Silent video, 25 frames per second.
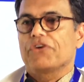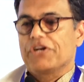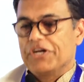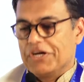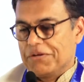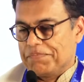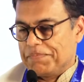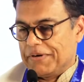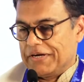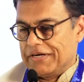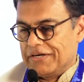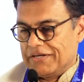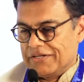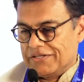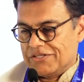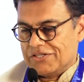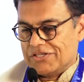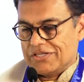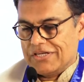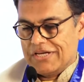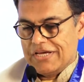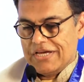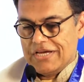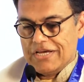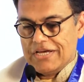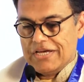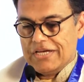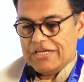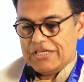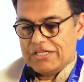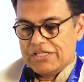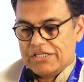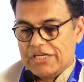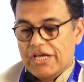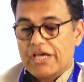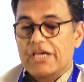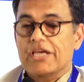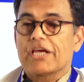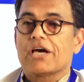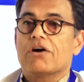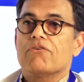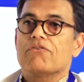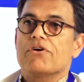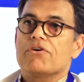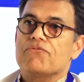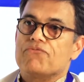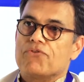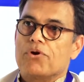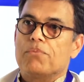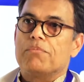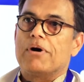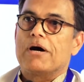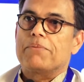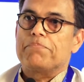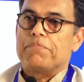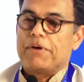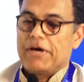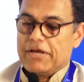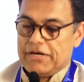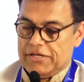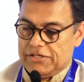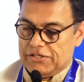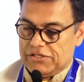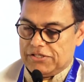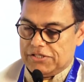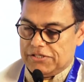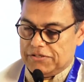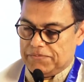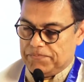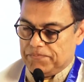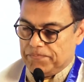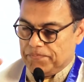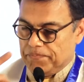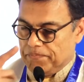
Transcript: independence, staying away from our parents.